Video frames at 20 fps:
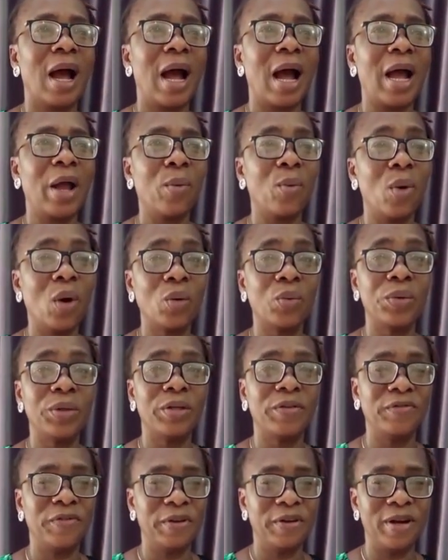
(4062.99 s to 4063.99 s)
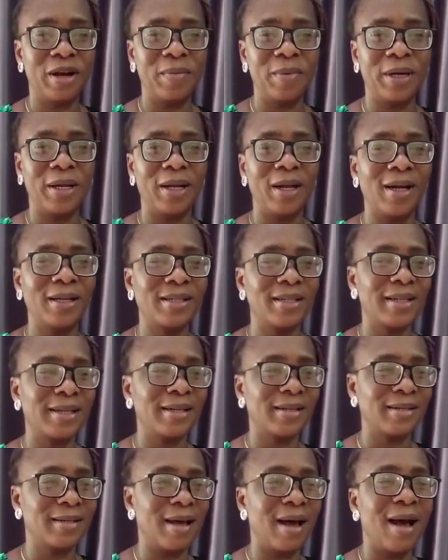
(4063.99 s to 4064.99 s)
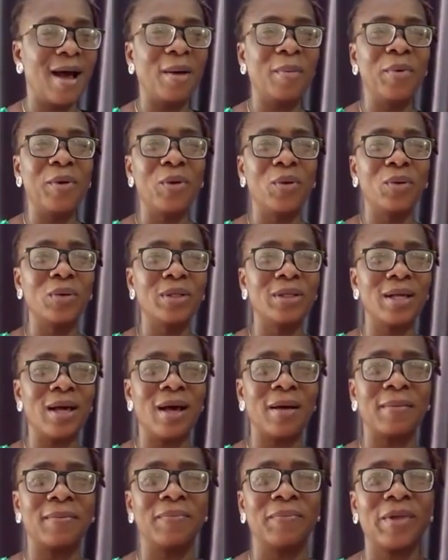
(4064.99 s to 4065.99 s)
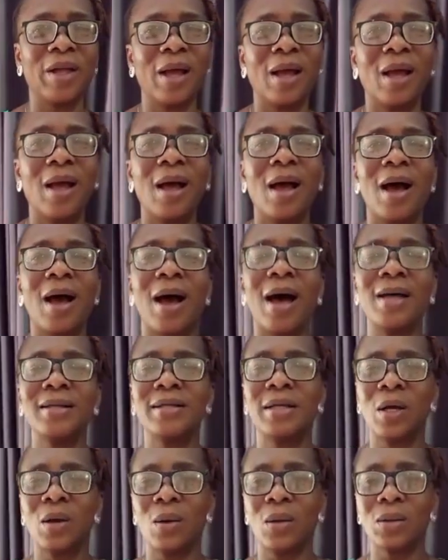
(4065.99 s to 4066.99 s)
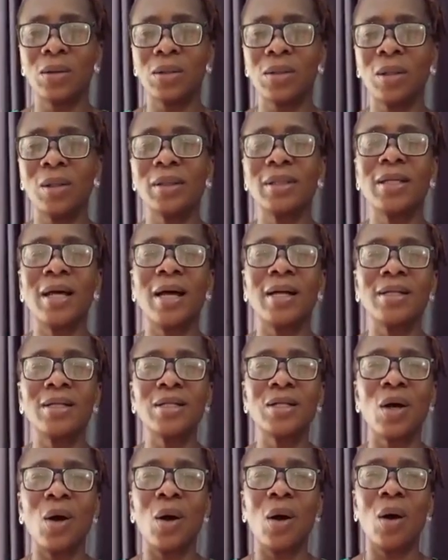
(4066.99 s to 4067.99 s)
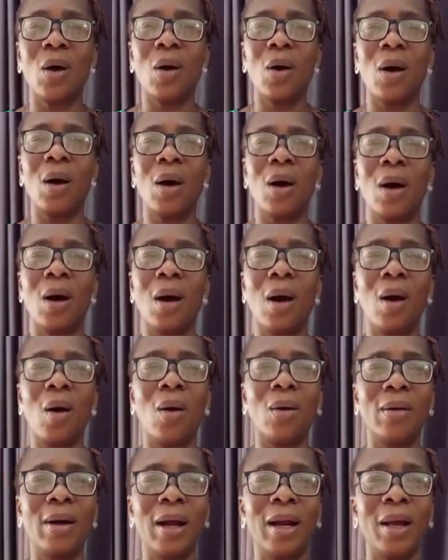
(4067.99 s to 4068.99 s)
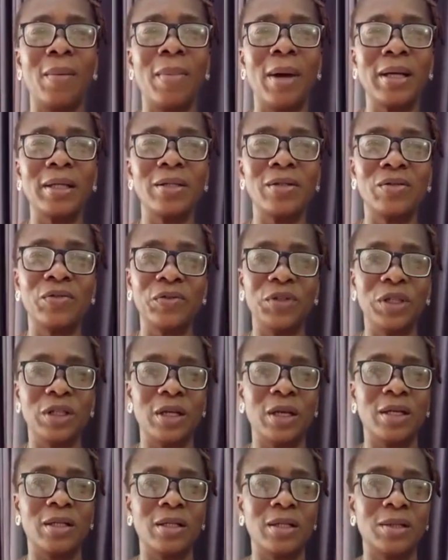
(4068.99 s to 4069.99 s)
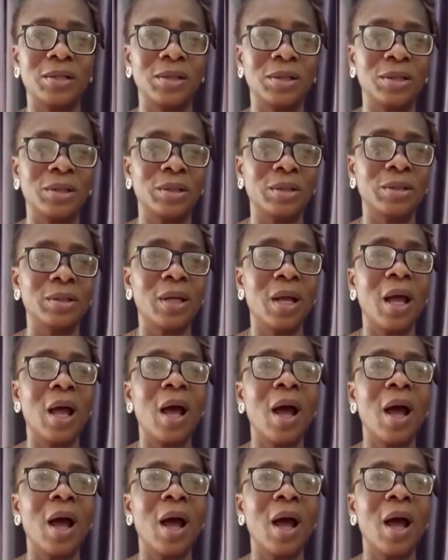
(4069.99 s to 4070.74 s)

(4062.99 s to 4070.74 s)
I work with the Federal Medical Center, Abeokuta, as a consultant oral and maxillofacial surgeon.